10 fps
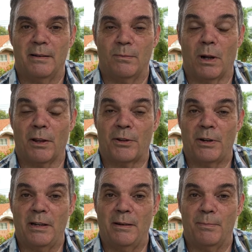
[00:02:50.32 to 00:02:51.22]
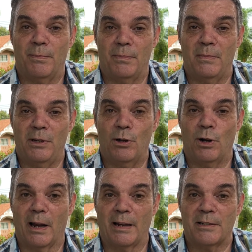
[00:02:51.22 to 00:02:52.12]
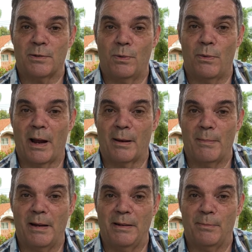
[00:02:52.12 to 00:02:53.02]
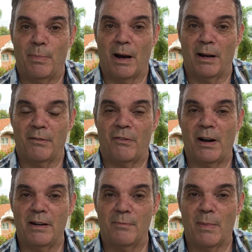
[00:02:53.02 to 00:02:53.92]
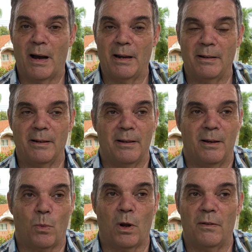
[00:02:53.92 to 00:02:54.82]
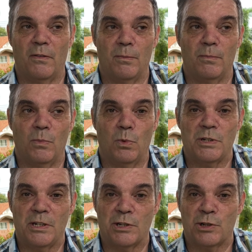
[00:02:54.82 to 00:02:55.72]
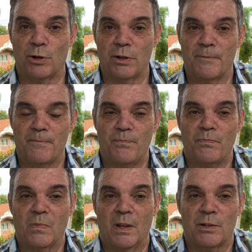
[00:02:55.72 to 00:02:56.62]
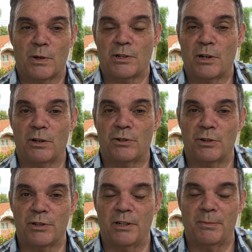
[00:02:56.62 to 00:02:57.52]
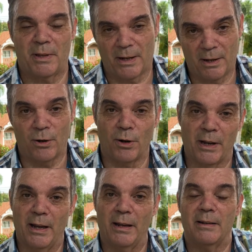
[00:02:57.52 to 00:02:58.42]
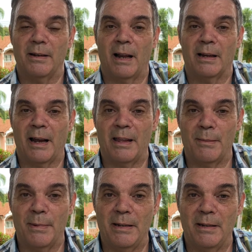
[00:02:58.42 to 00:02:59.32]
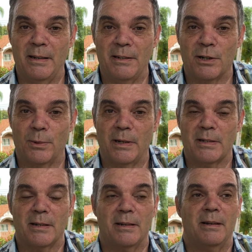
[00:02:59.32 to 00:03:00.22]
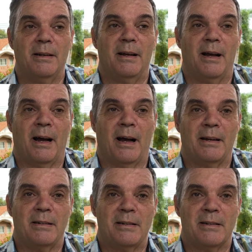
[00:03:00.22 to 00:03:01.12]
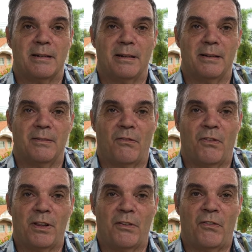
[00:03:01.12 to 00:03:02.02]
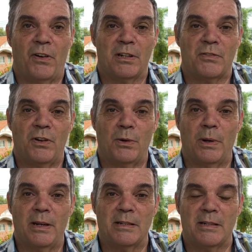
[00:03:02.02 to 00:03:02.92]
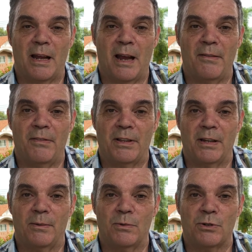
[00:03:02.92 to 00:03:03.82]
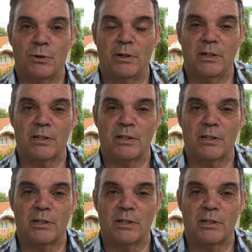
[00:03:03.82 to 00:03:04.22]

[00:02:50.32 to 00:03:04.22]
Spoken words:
well, three young lads were recommended by a friend of mine. One of them was his son. So I sort of trusted them, thinking, okay, I'll get them into it. And for the first few weeks, everything was running